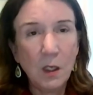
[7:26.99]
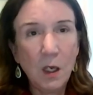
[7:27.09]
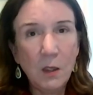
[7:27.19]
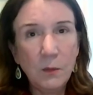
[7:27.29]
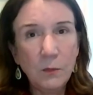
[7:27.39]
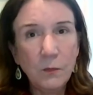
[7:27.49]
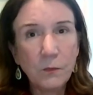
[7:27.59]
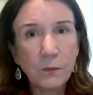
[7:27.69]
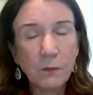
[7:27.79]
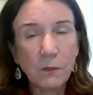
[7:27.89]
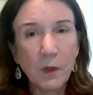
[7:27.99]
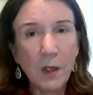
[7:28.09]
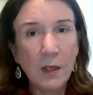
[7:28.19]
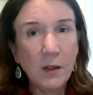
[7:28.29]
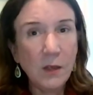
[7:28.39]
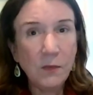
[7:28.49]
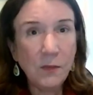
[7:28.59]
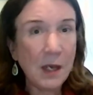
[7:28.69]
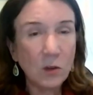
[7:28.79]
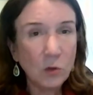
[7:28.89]
Um, and
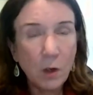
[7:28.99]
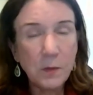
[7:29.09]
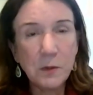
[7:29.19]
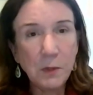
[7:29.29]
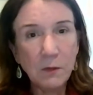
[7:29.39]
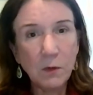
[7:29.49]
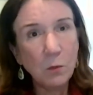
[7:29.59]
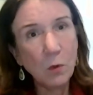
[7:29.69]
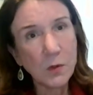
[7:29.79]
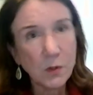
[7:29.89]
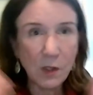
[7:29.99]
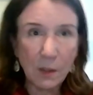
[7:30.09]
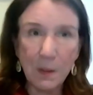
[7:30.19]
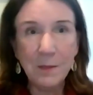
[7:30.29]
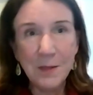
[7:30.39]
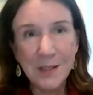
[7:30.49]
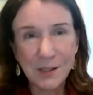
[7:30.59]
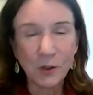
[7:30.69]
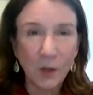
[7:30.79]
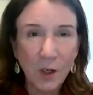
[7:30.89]
that alarmed me even more so that made me
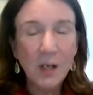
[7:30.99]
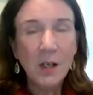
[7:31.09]
start